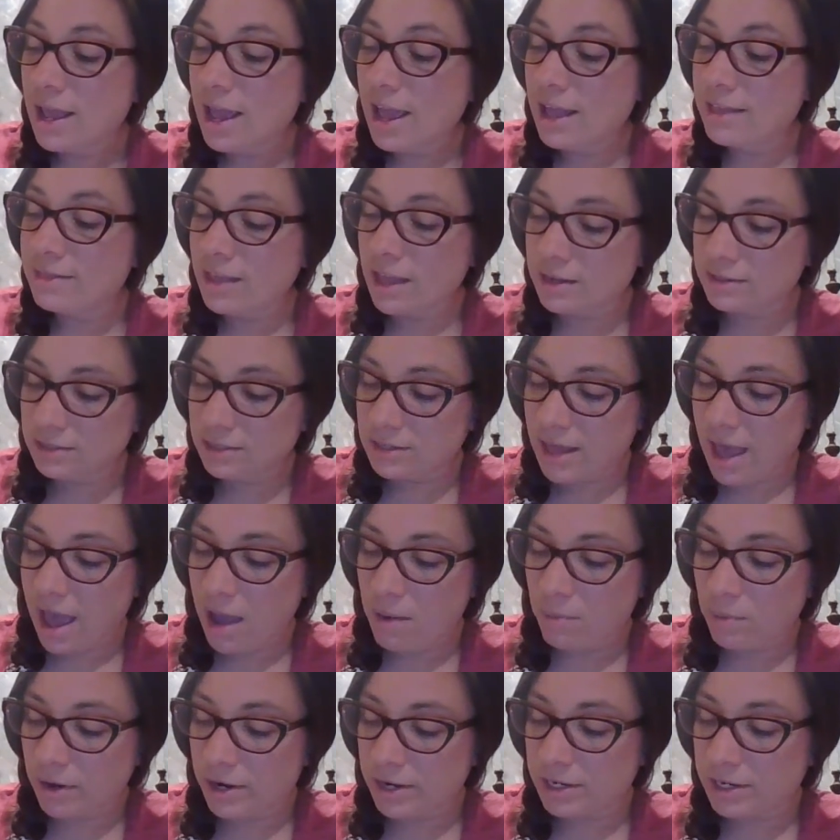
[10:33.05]
And then to
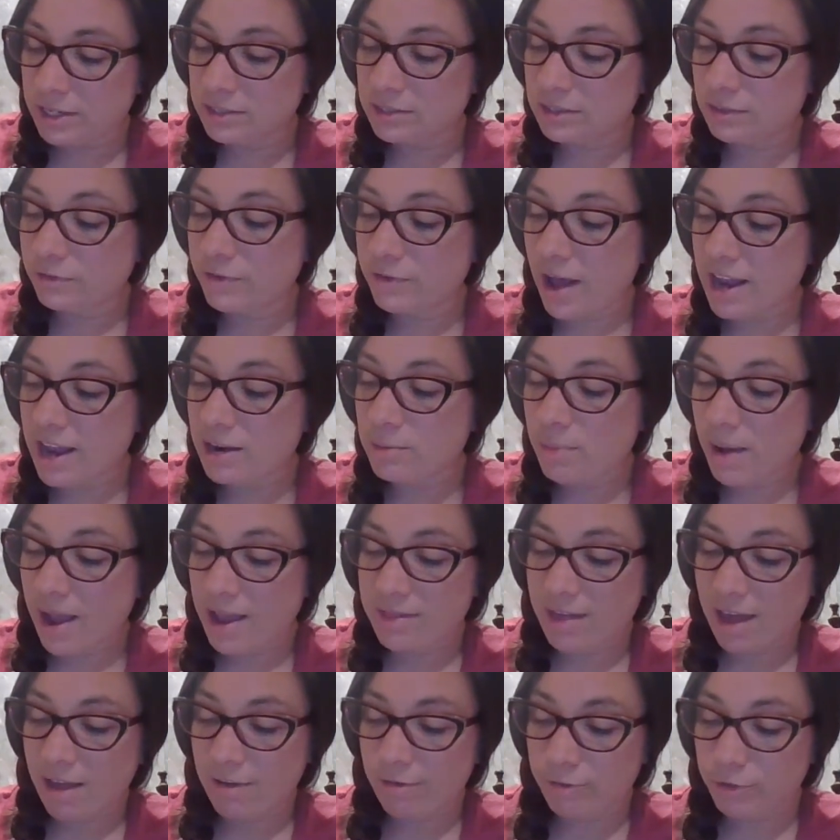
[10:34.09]
that, we're going to divide
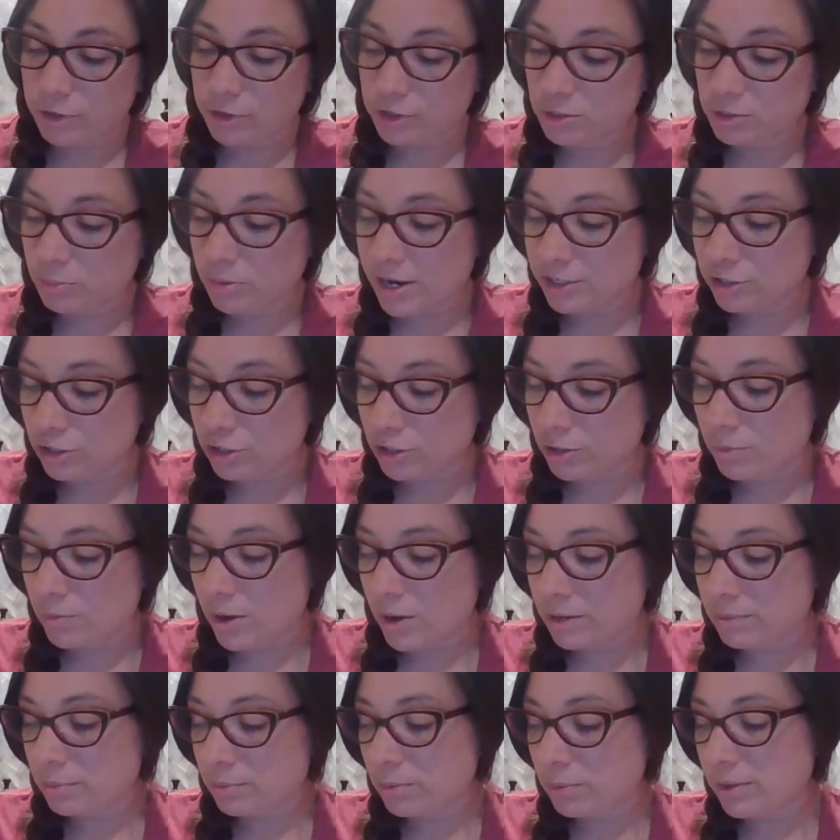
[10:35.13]
by that first pressure,
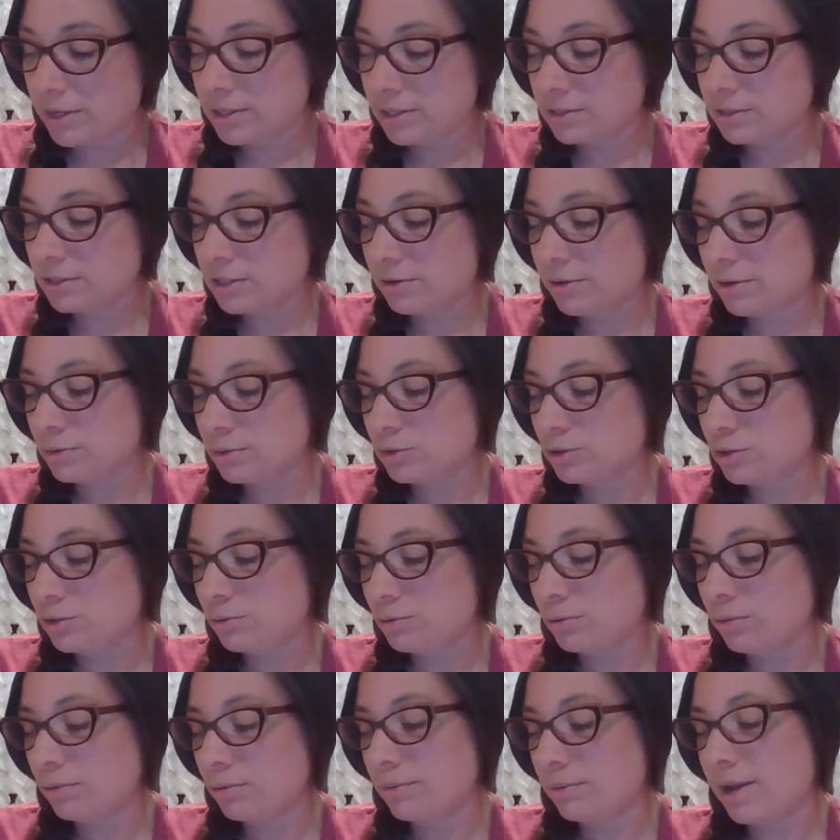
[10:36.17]

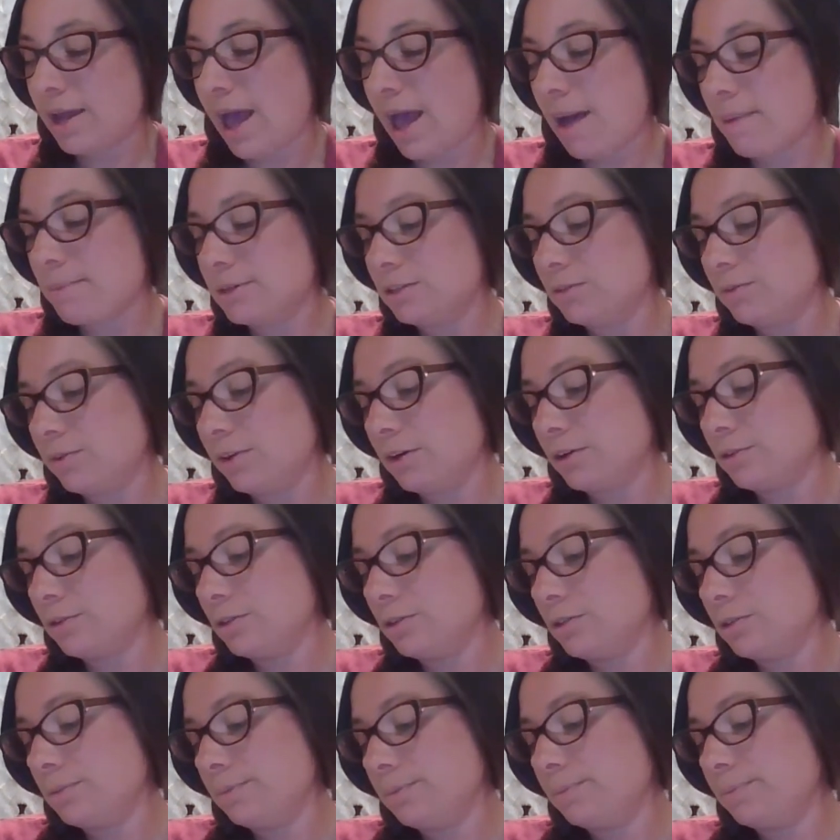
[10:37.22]
1.023
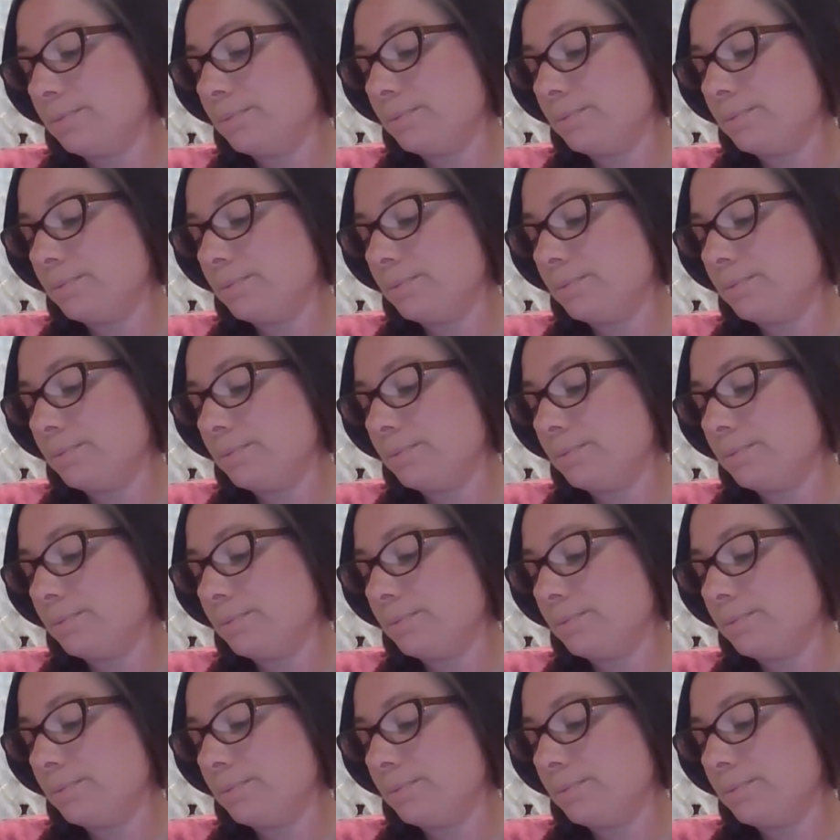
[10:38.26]
atmospheres.